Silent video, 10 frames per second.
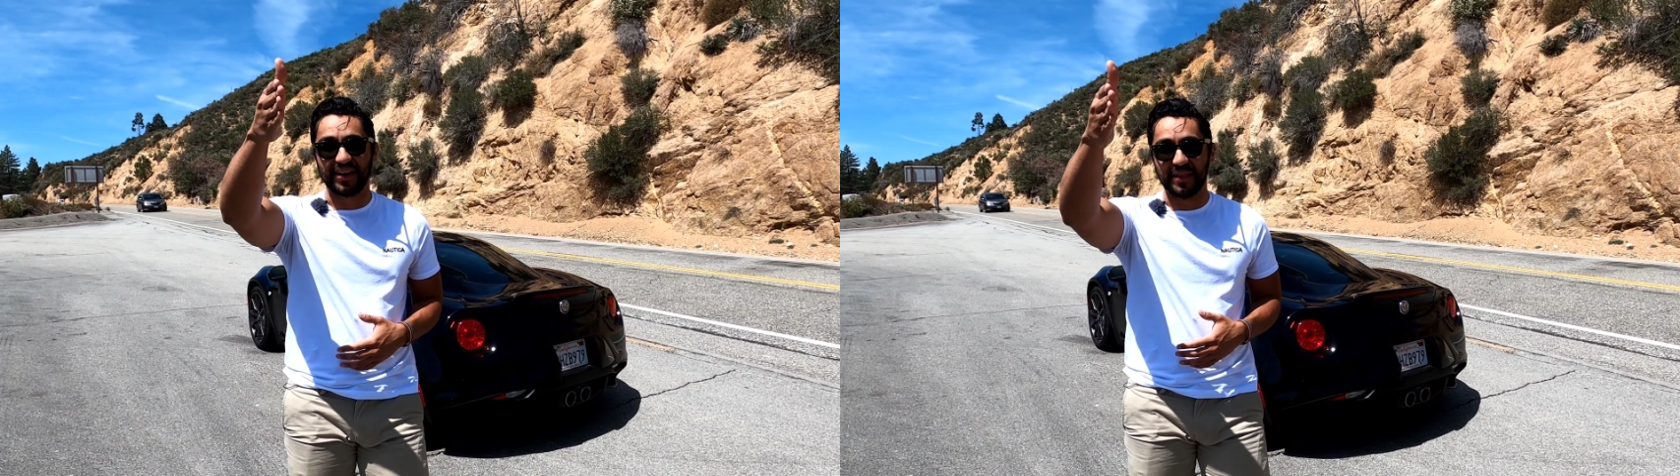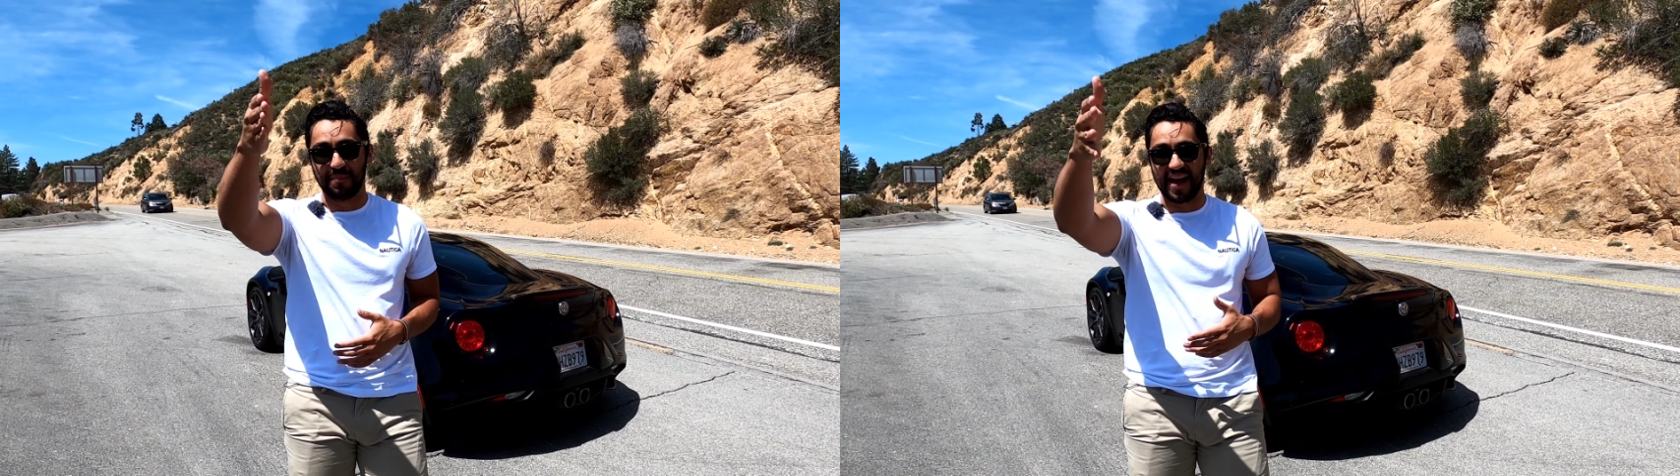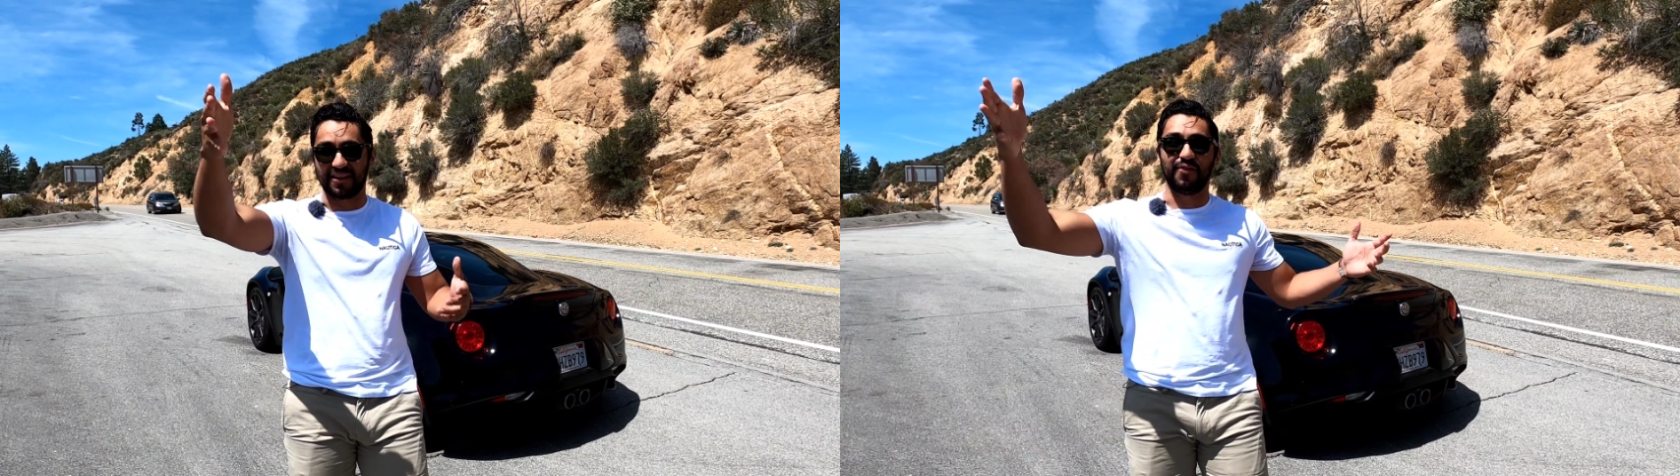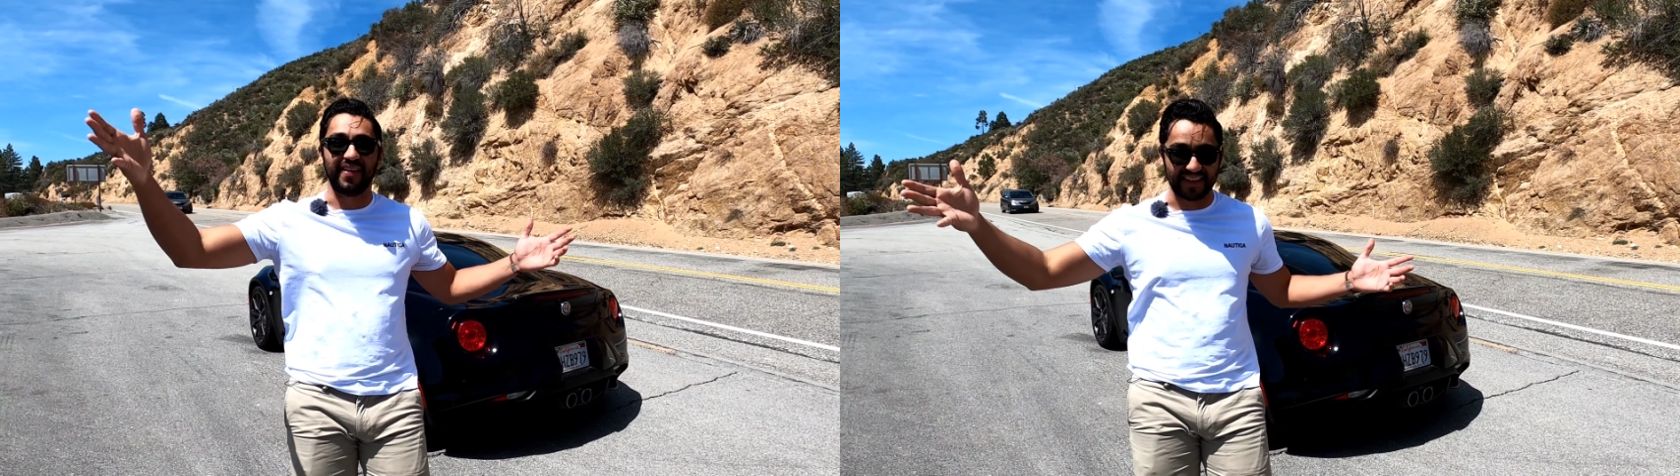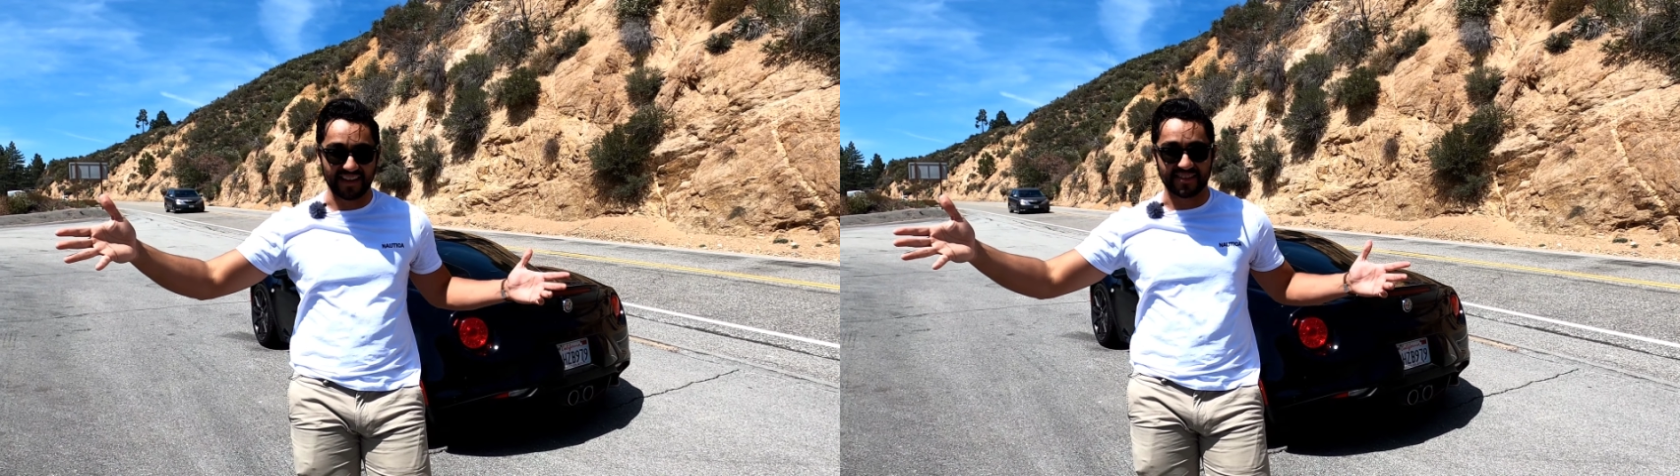in the back,
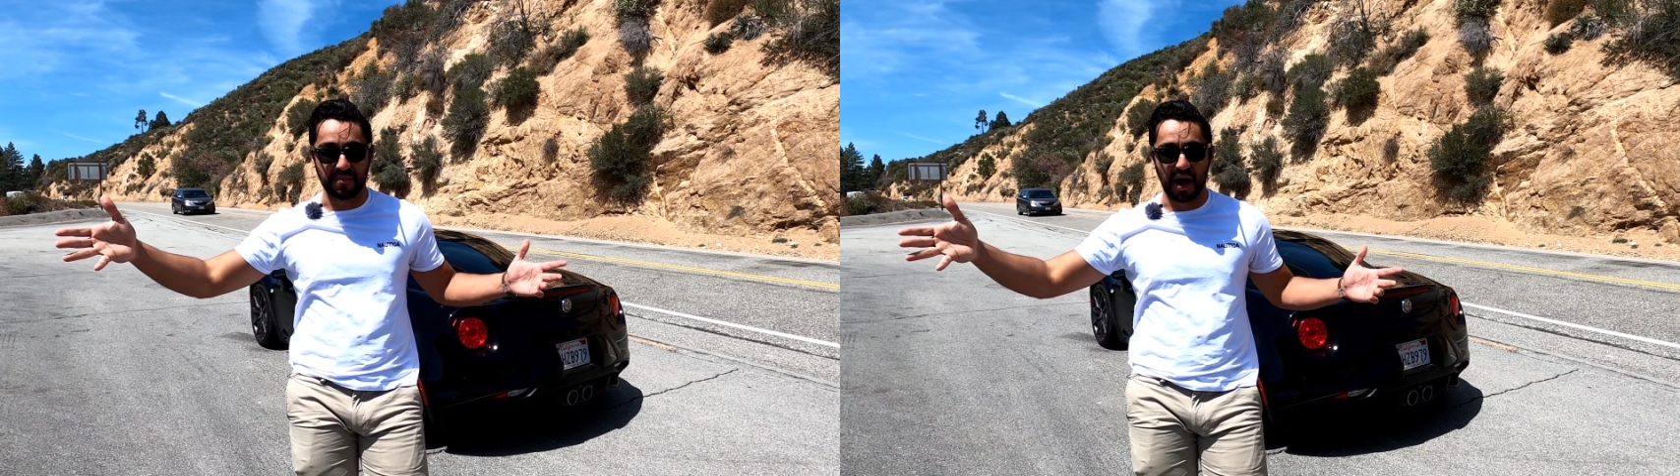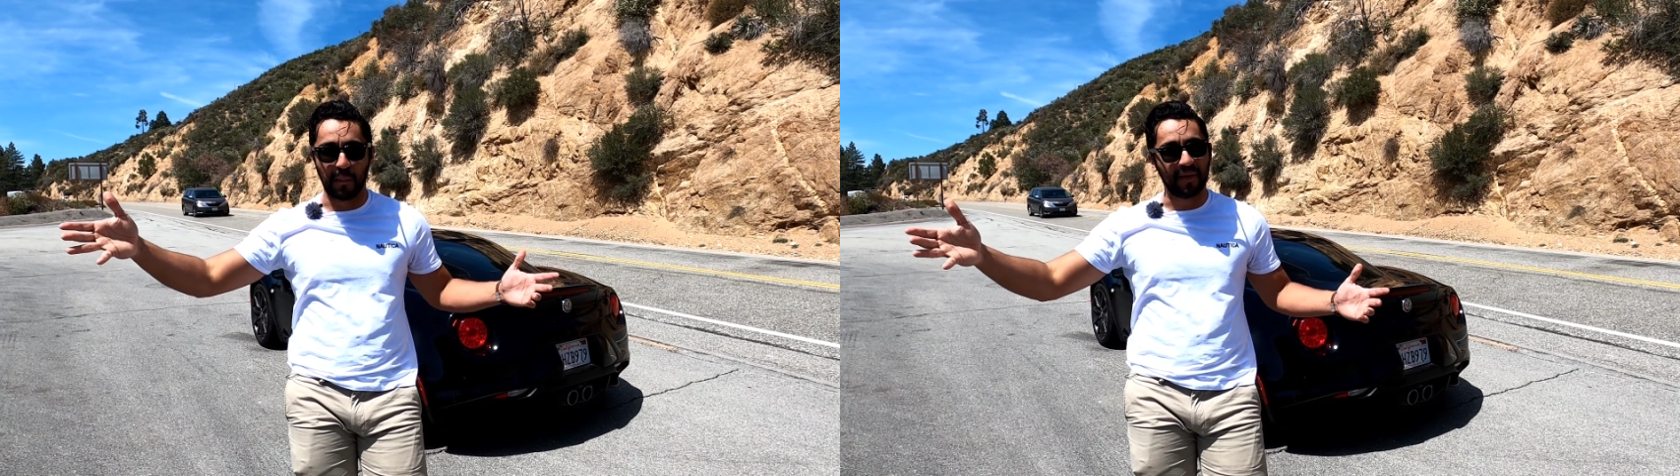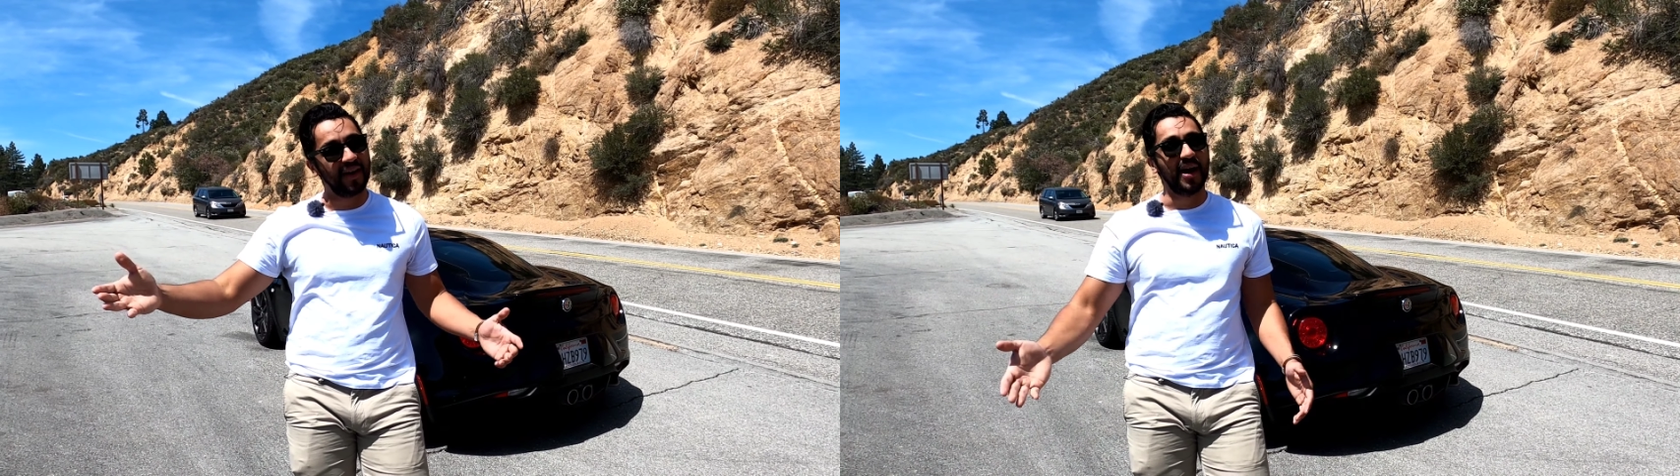finally got some help.